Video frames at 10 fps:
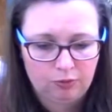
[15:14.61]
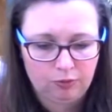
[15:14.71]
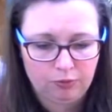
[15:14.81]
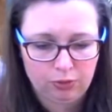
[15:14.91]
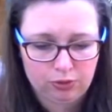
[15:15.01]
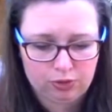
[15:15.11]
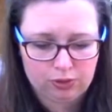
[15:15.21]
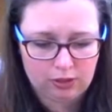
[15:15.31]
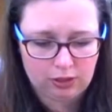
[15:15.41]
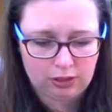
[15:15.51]
but
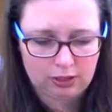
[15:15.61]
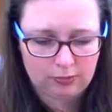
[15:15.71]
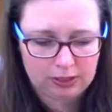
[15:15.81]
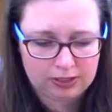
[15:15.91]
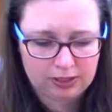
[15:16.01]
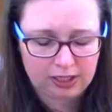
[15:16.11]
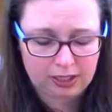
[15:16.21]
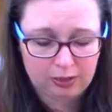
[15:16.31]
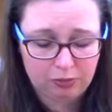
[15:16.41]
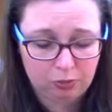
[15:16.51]
like I say,
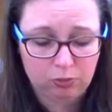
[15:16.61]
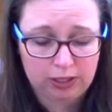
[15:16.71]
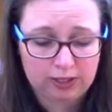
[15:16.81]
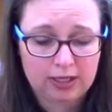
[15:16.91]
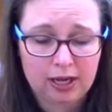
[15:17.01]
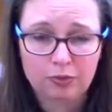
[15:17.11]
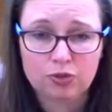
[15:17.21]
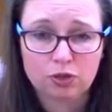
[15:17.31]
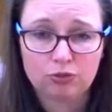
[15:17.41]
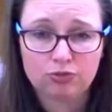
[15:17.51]
it probably is garment
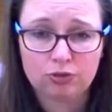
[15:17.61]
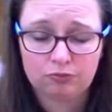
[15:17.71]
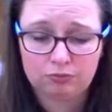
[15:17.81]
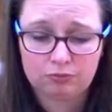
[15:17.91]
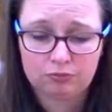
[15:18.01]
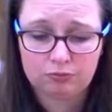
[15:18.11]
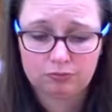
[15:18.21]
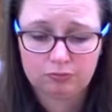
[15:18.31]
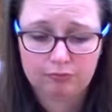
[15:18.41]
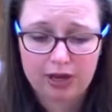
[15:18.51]
soft,
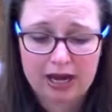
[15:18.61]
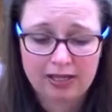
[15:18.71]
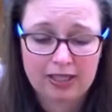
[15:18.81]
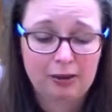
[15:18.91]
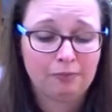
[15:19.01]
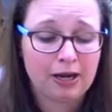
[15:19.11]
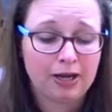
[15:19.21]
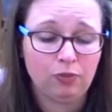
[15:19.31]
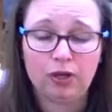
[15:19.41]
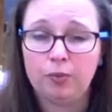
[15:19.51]
and it
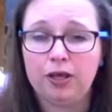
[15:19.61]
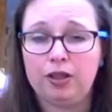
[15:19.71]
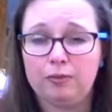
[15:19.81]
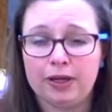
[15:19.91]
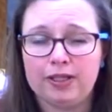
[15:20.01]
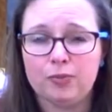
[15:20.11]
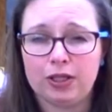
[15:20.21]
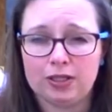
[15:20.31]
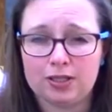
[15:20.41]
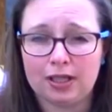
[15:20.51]
might well be that my
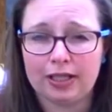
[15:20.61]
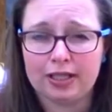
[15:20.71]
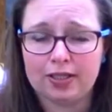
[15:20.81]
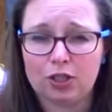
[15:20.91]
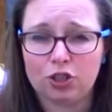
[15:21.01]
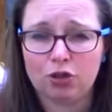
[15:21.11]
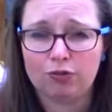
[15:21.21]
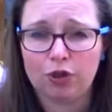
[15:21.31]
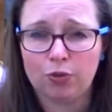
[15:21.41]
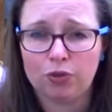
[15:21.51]
spinning style, like I say, short
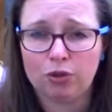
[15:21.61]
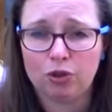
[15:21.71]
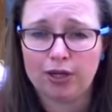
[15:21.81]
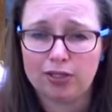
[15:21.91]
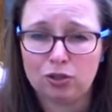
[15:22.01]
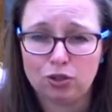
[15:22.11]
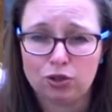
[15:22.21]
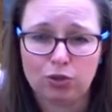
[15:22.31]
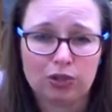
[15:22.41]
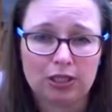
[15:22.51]
forward draw, is not
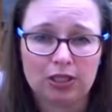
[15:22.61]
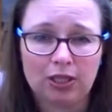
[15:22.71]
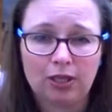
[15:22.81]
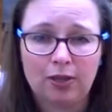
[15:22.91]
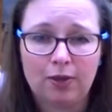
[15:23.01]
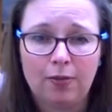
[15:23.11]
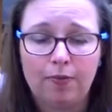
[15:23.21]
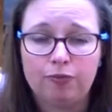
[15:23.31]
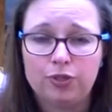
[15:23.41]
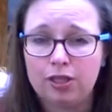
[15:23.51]
suited
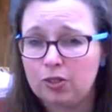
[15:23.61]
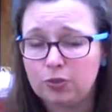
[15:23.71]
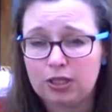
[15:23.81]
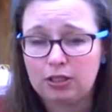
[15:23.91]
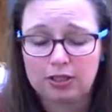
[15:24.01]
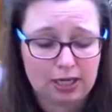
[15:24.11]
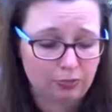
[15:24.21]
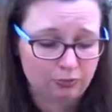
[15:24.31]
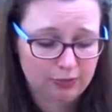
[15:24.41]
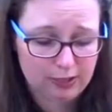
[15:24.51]
to this particular type
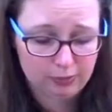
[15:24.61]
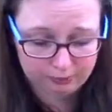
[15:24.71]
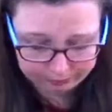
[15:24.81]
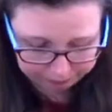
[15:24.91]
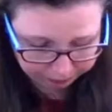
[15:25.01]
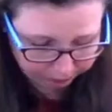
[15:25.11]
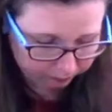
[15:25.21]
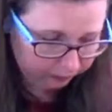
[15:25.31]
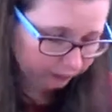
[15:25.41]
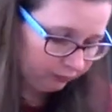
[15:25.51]
of fibre.
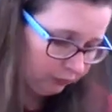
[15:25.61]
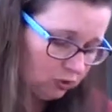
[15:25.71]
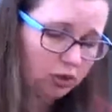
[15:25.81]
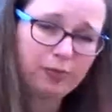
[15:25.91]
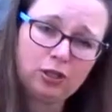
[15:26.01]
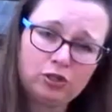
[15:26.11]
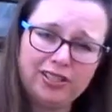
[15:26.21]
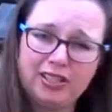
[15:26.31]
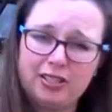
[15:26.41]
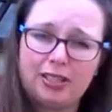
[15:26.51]
So I'd be
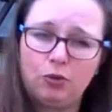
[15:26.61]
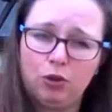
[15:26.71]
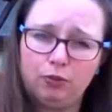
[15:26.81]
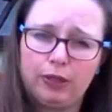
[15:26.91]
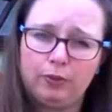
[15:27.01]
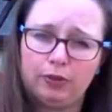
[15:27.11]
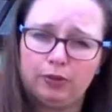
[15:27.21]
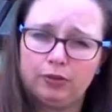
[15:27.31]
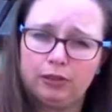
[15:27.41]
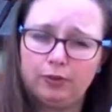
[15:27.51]
interested to see what
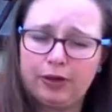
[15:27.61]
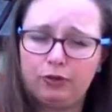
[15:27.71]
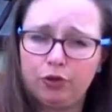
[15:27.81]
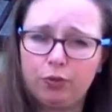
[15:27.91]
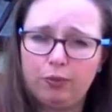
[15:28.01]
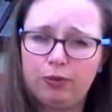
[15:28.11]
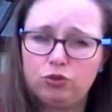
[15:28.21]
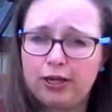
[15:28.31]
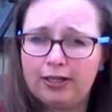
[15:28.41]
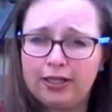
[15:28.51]
whether other people have
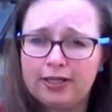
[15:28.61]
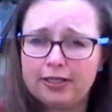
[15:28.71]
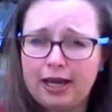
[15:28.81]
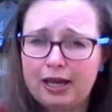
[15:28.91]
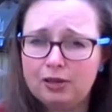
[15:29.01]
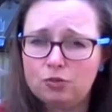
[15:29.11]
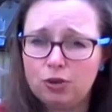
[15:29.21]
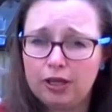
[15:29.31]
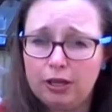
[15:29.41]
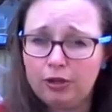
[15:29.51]
tried this and what
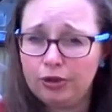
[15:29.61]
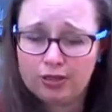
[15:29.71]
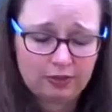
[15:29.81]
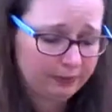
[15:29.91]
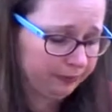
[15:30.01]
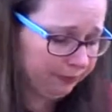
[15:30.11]
they thought of it.